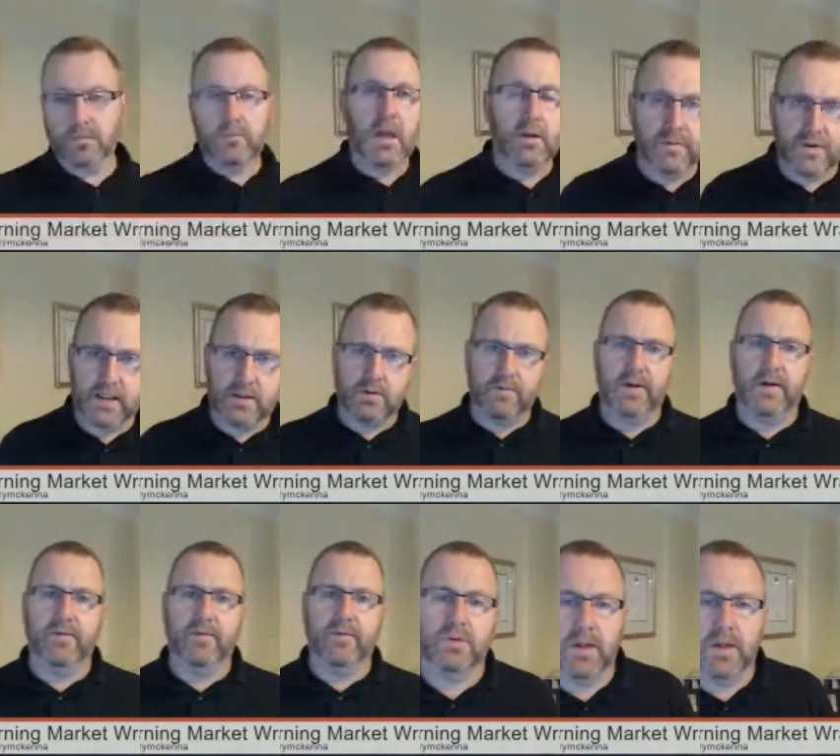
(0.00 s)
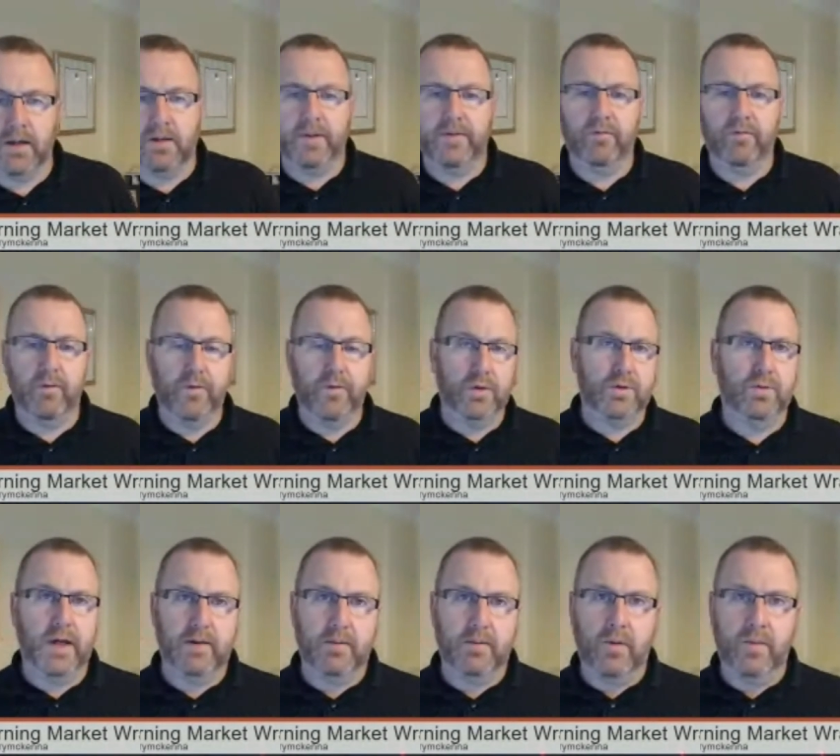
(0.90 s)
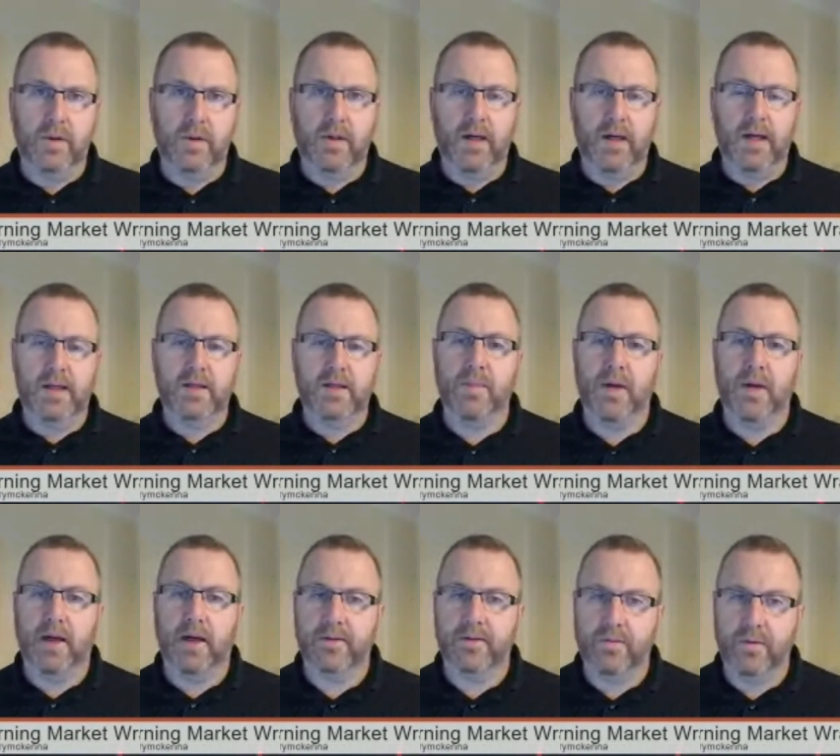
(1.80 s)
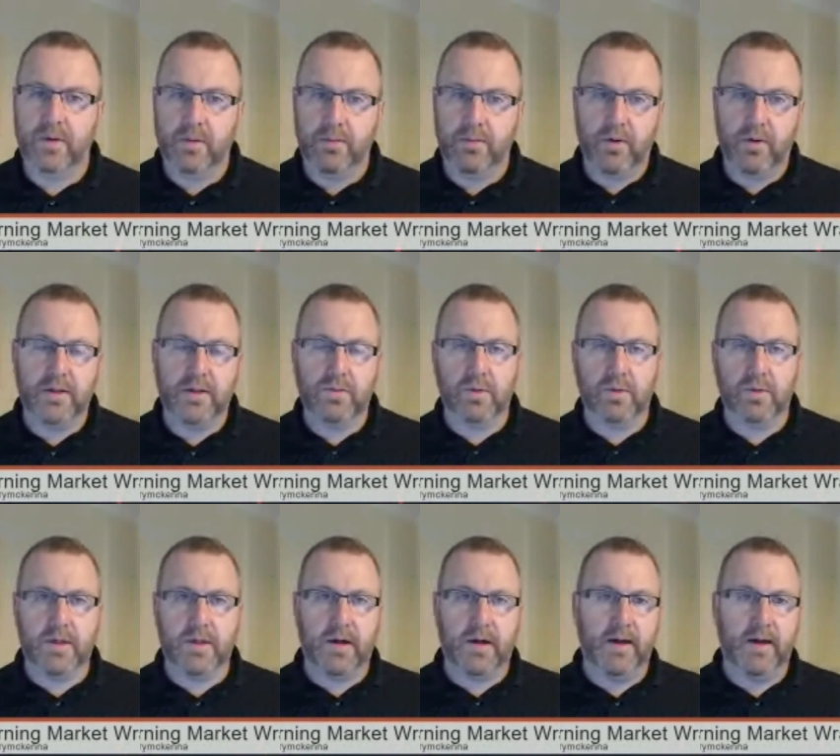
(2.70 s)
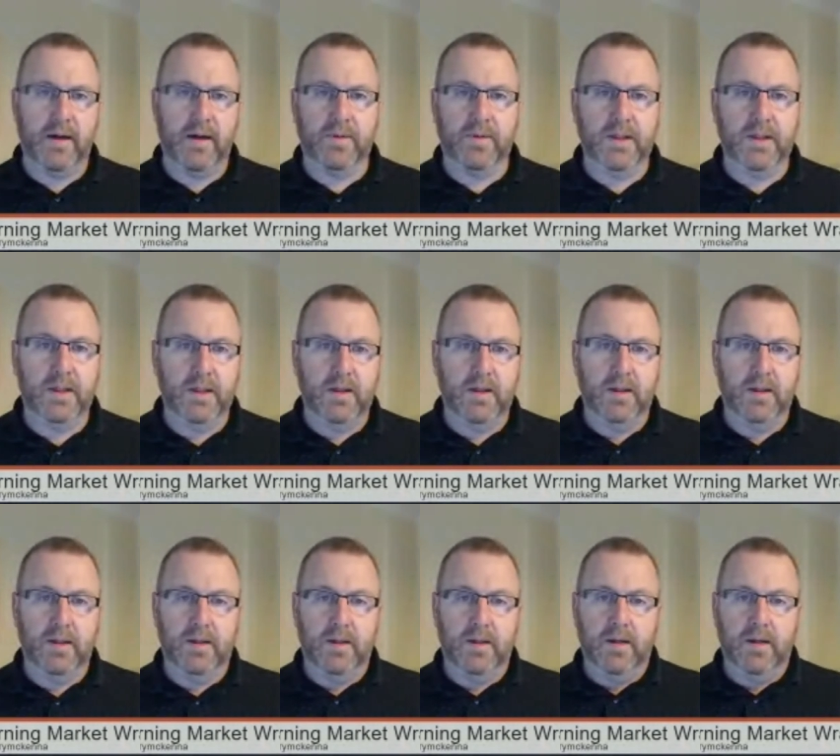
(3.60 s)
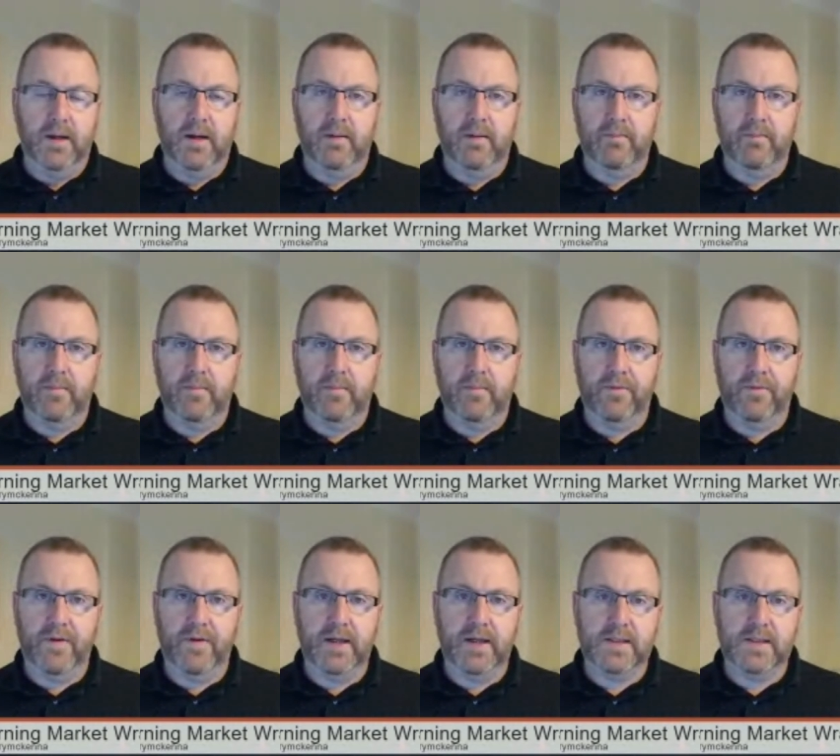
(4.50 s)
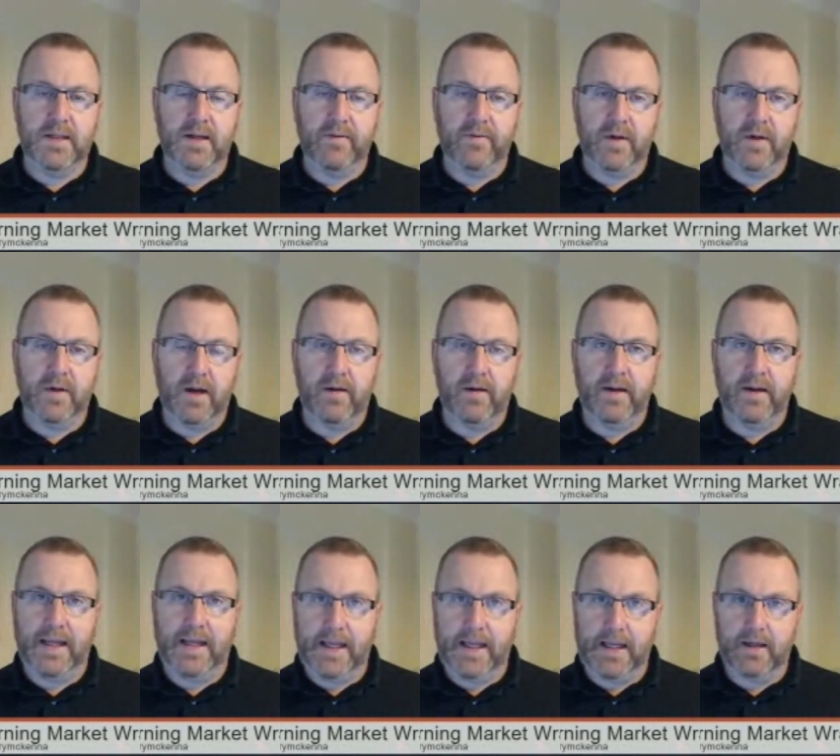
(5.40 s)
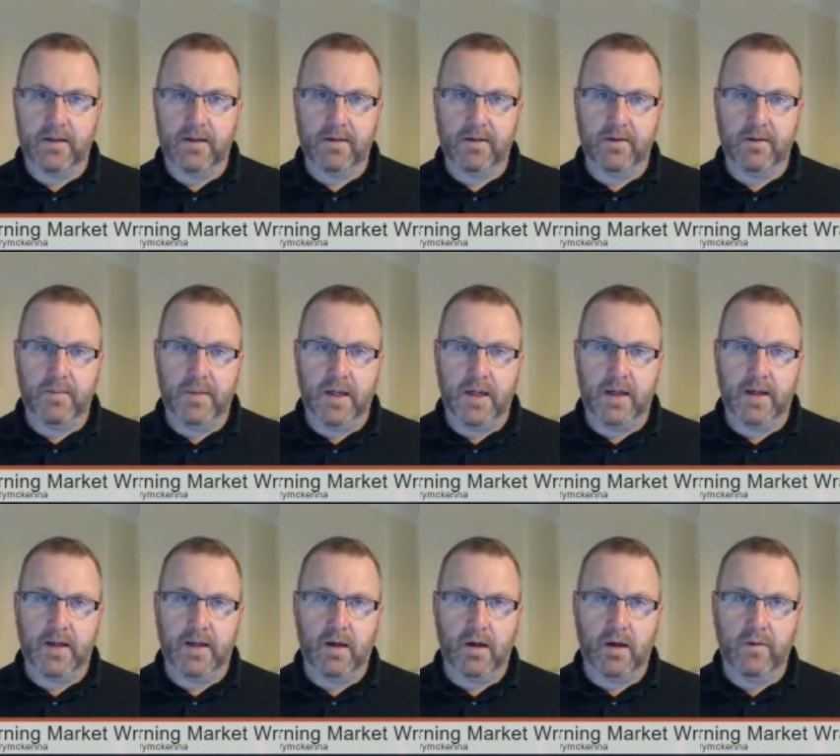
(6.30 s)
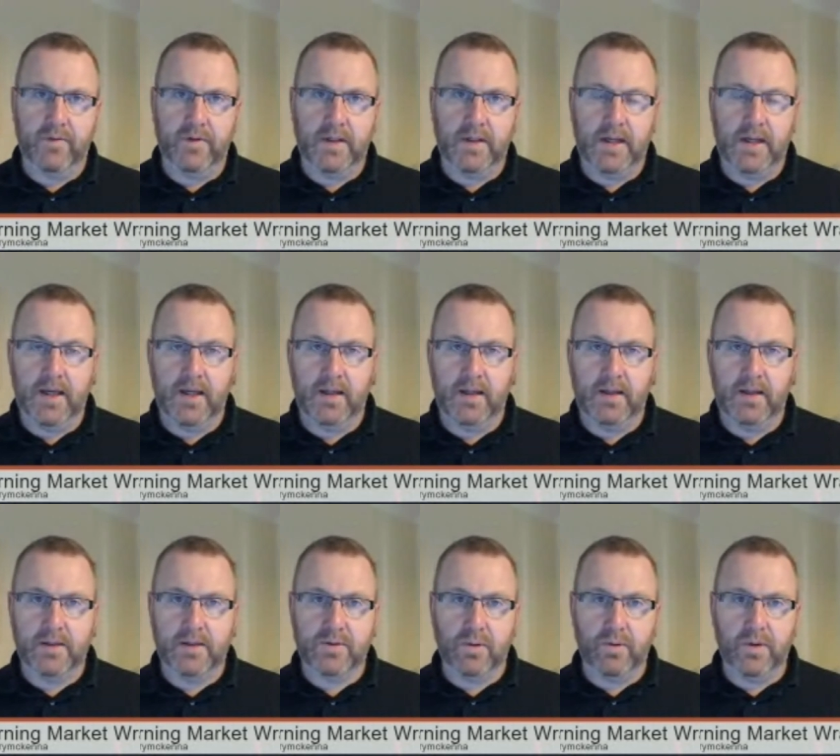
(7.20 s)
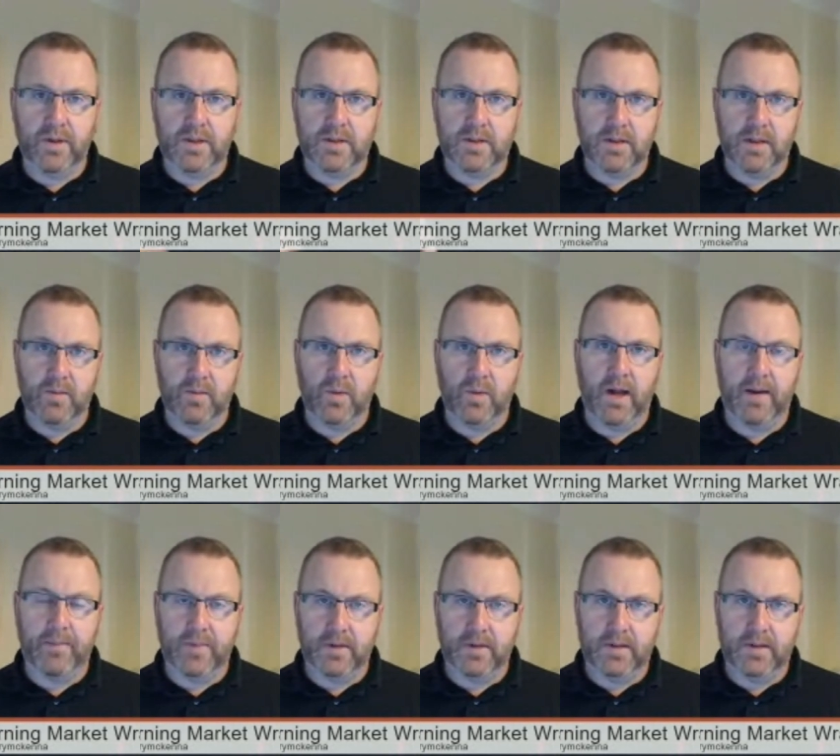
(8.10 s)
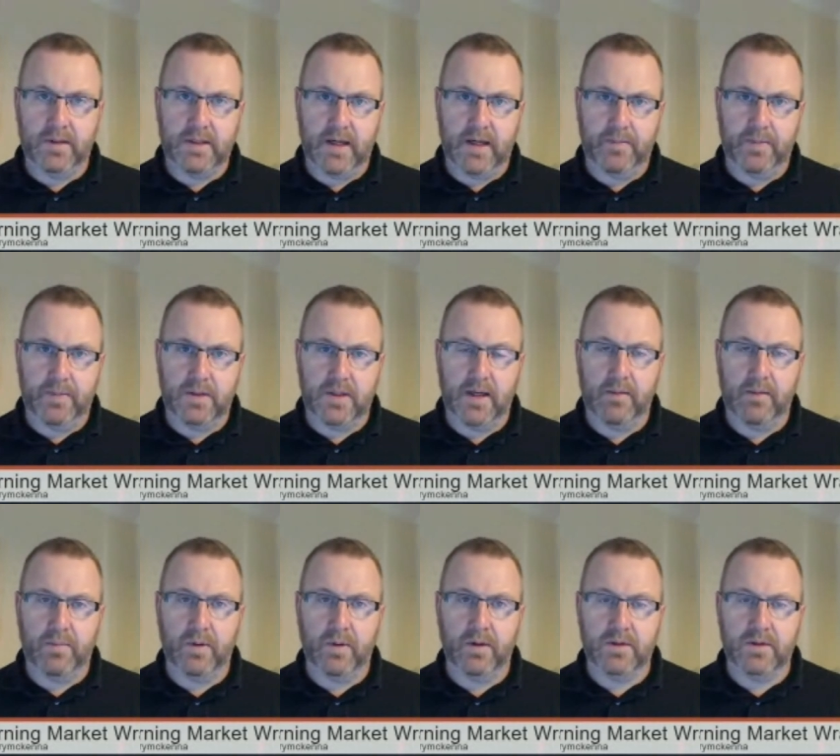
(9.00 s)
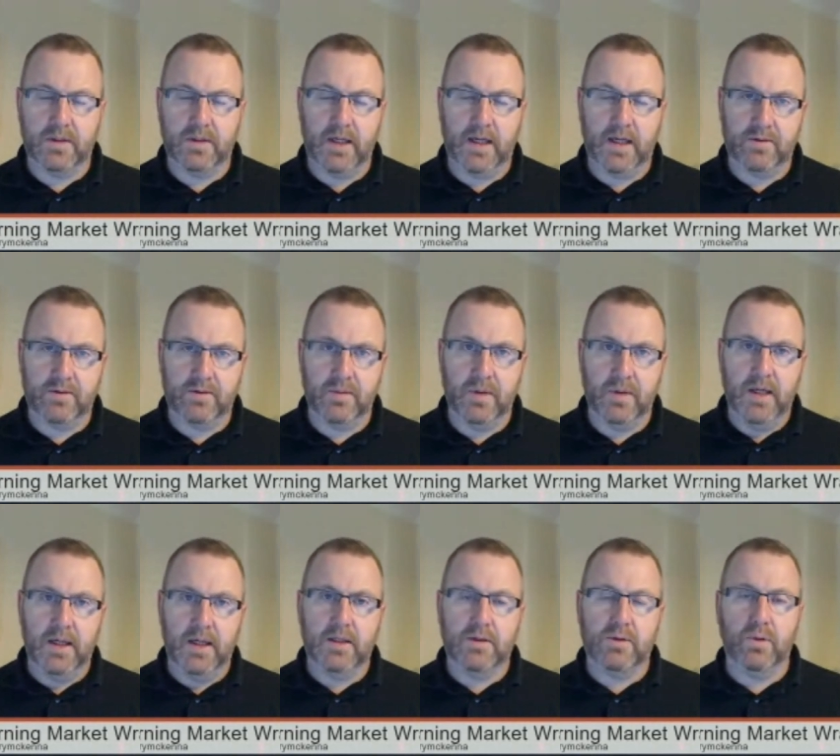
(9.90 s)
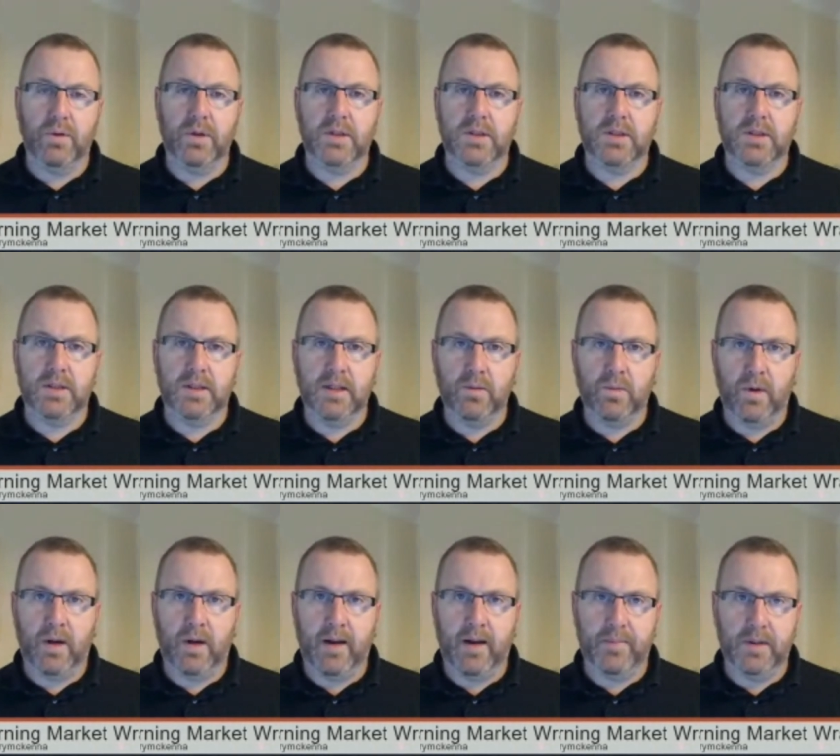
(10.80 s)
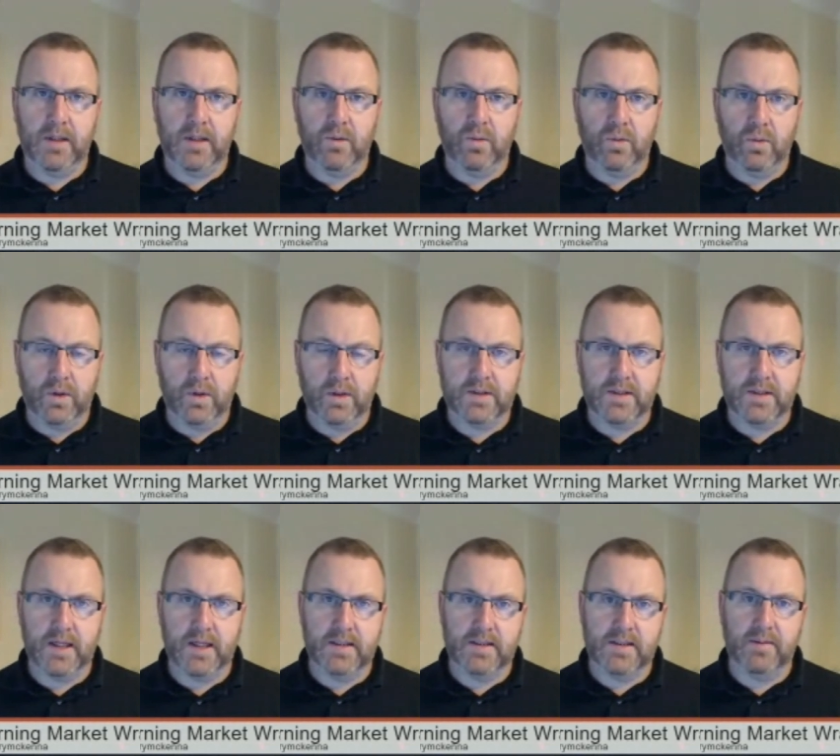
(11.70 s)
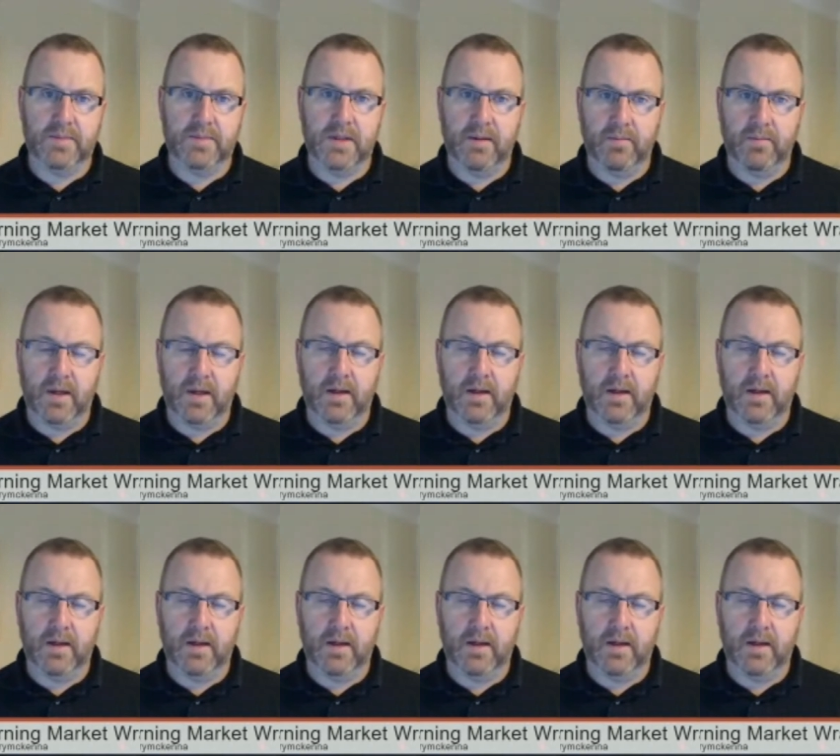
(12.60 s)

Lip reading: of levels, a little bit of a reversal at the moment as markets reappraise what's going to happen. The Fed is never going to hit the market over the head. It's already seen what happened to the taper tantrum. It's already seen what happened in August and September.